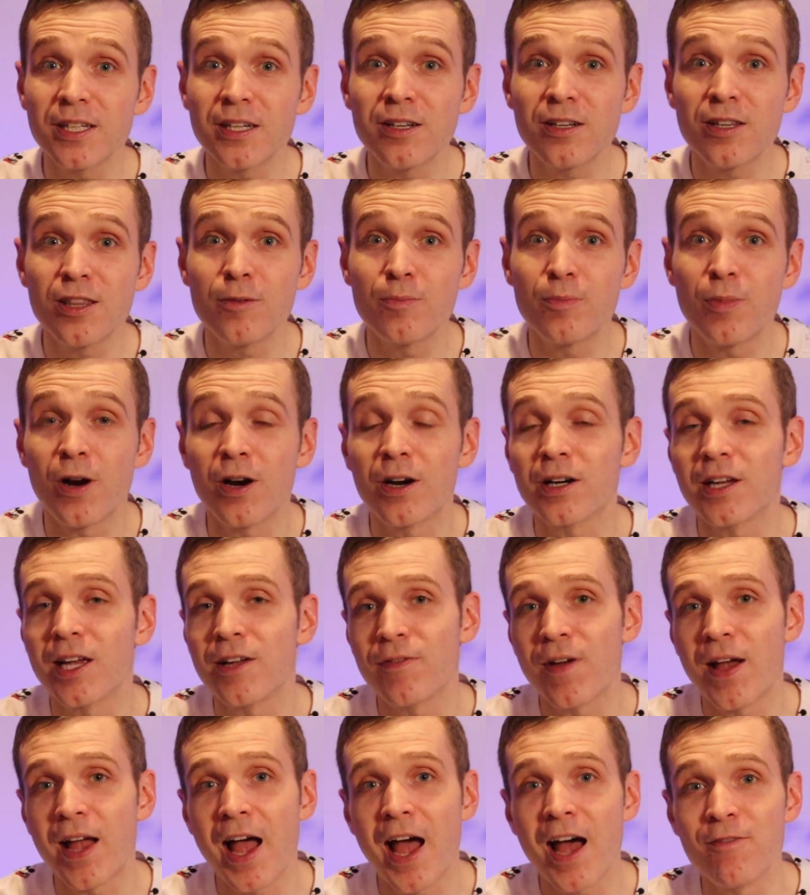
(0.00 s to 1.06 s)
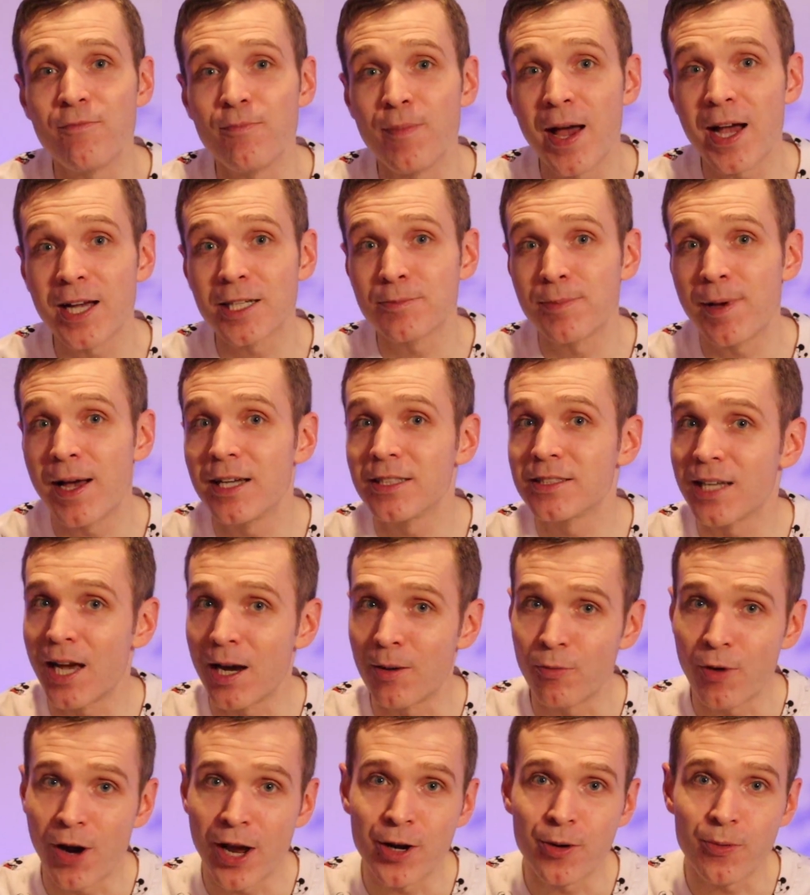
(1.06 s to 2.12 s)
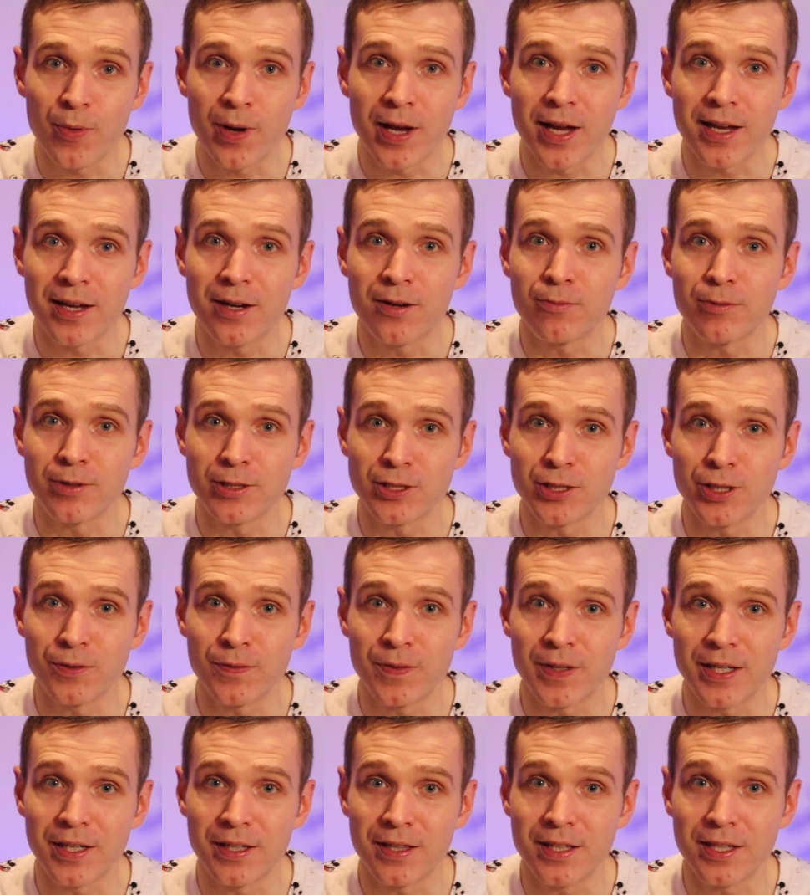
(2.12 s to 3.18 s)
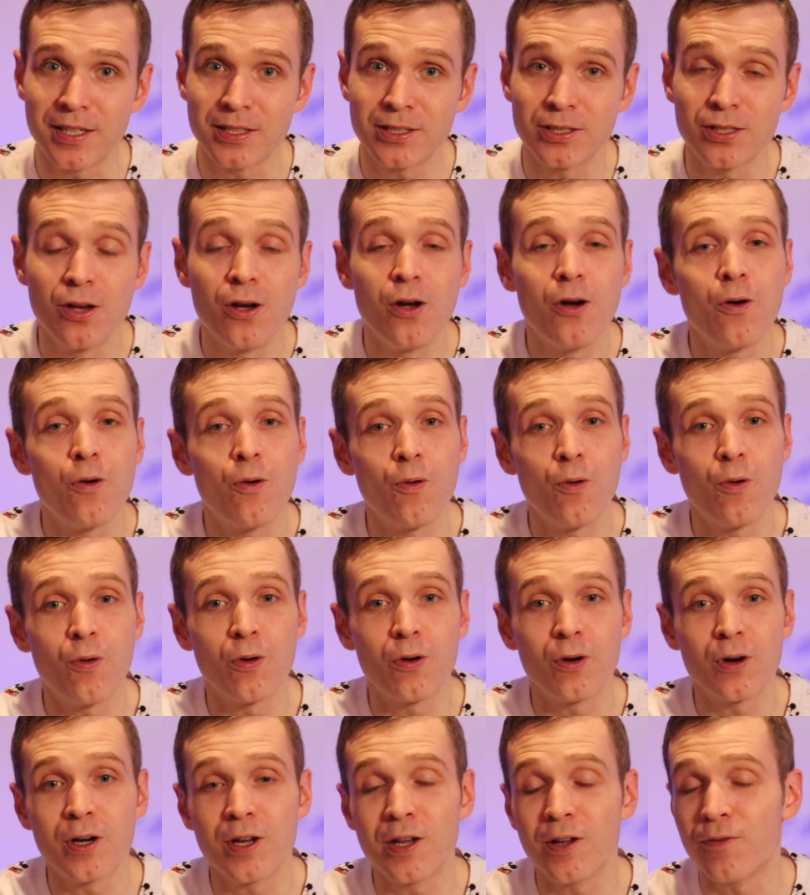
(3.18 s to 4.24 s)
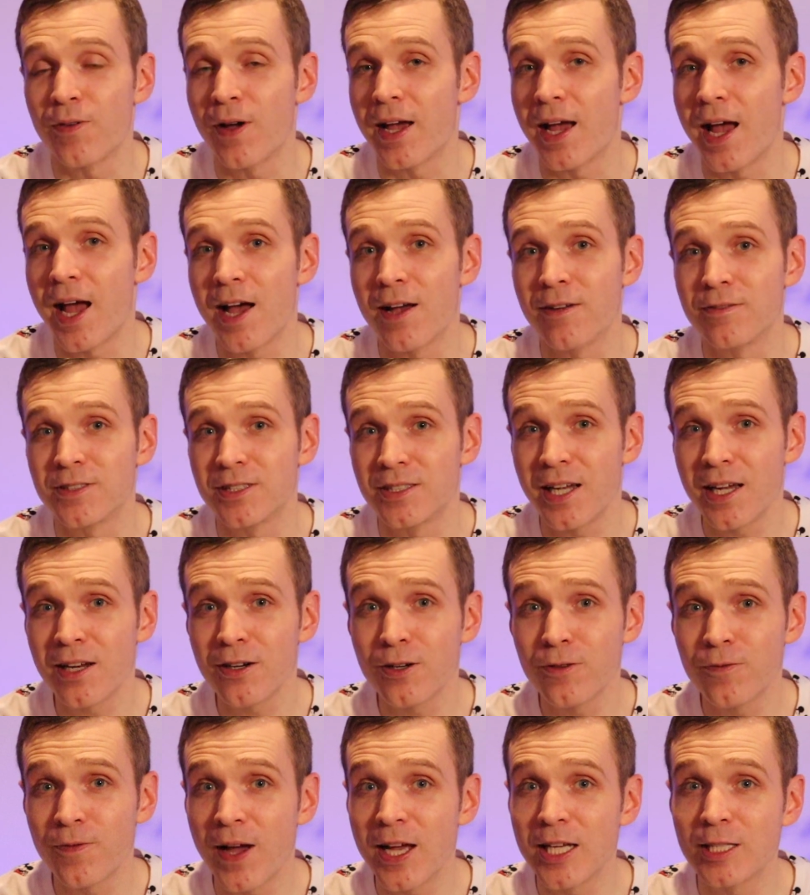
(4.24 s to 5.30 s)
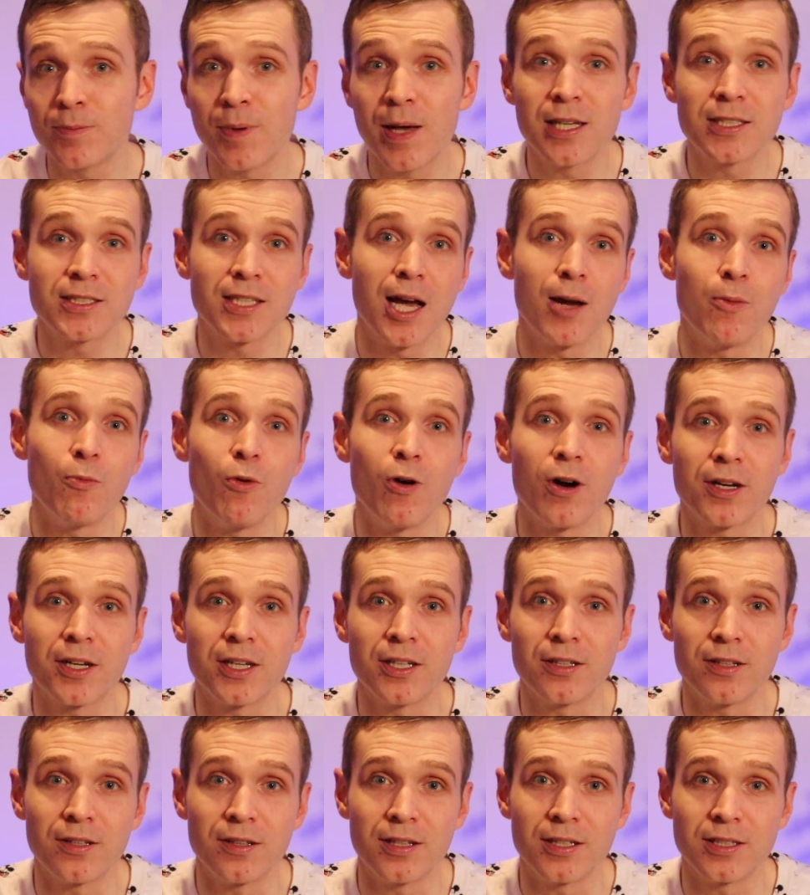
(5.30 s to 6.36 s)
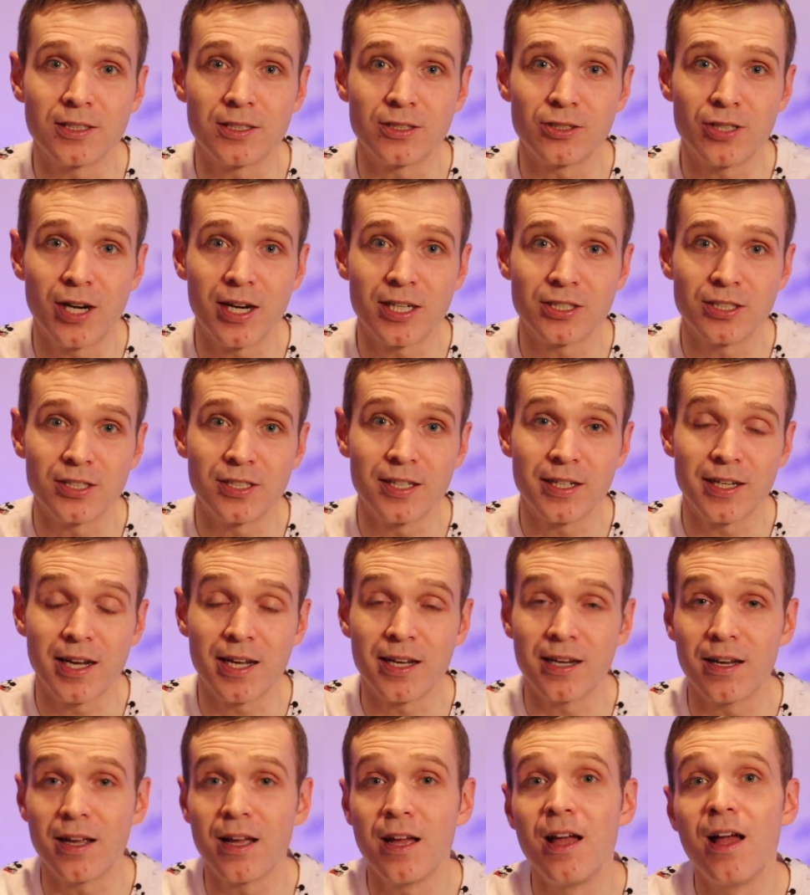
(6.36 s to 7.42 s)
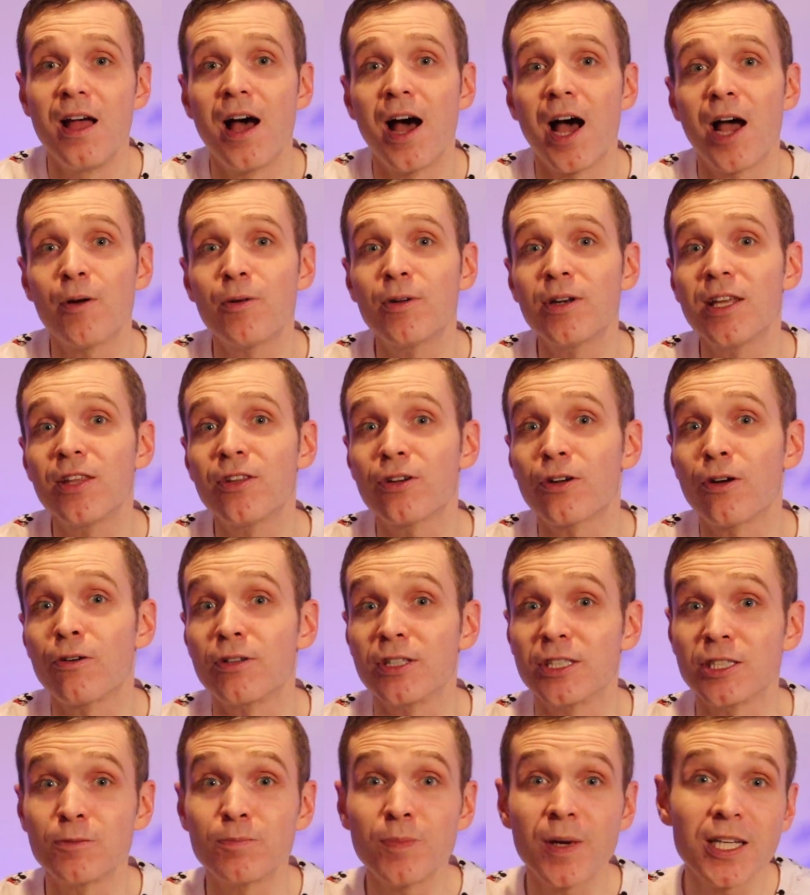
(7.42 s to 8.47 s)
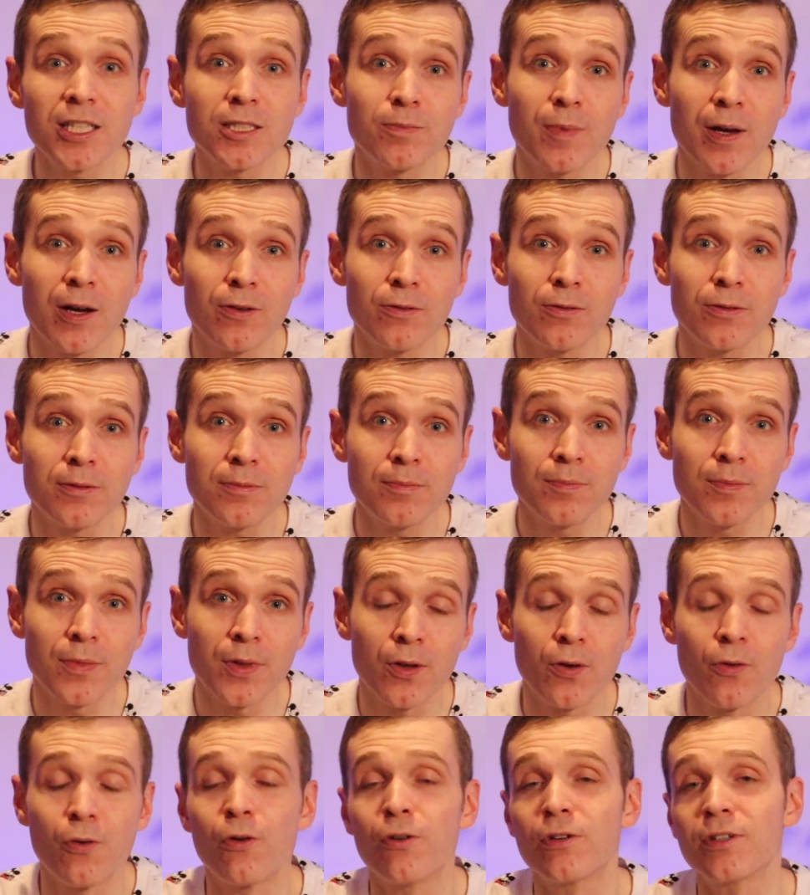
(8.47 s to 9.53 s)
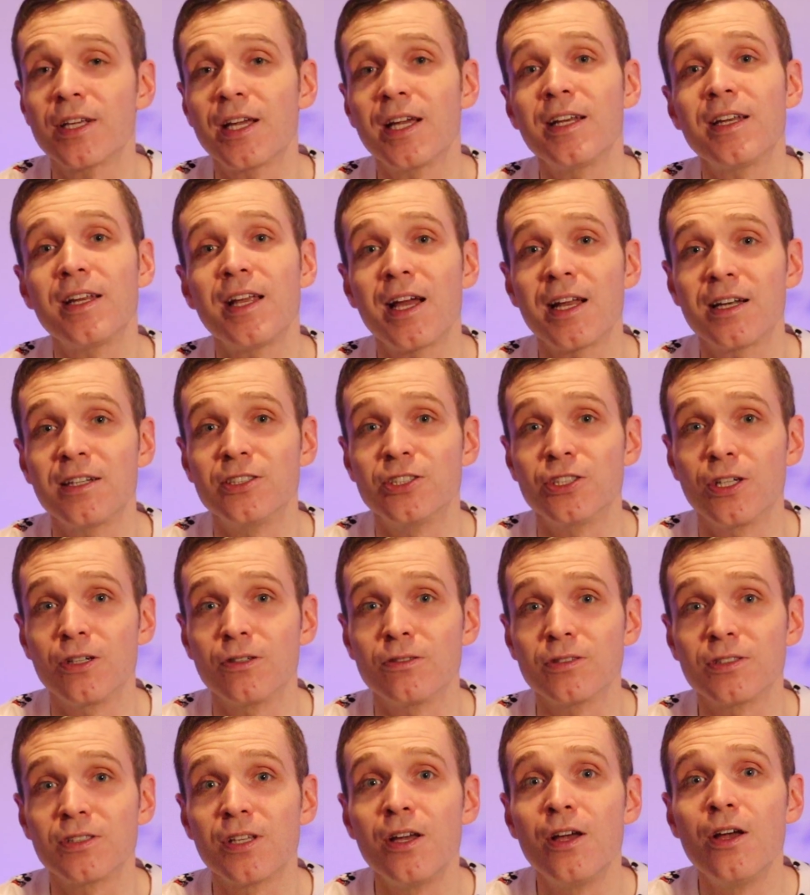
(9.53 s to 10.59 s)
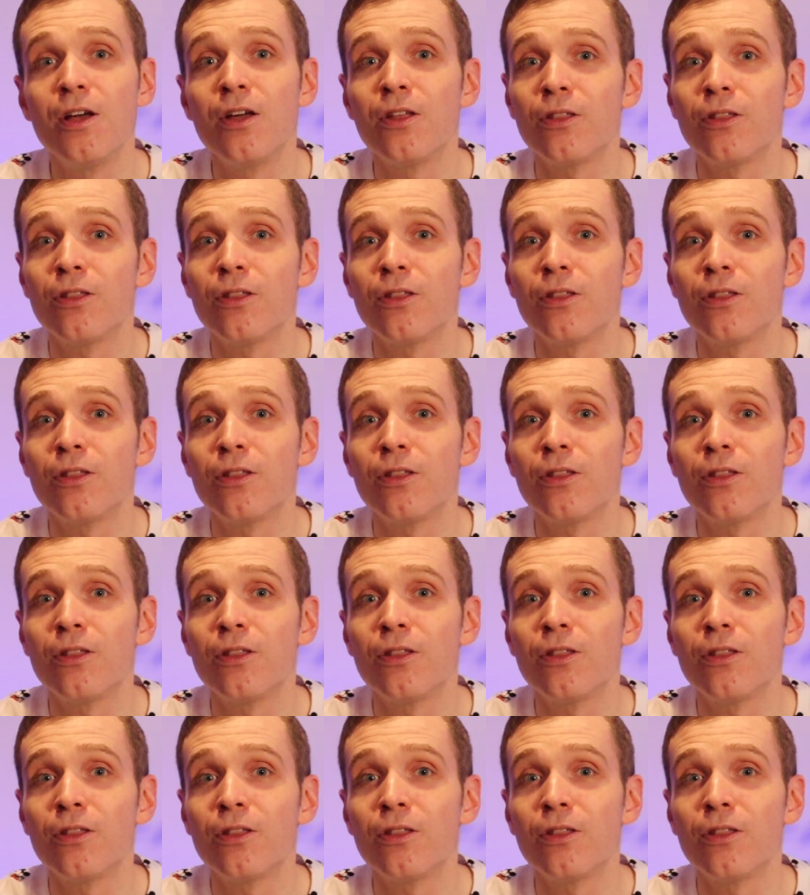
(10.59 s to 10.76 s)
get into the park, if I have MaxPass, I'm right away reserving this, or if I have standard Fastpass, I'm walking to this attraction to get it. I would either go to Space Mountain or to Indiana Jones.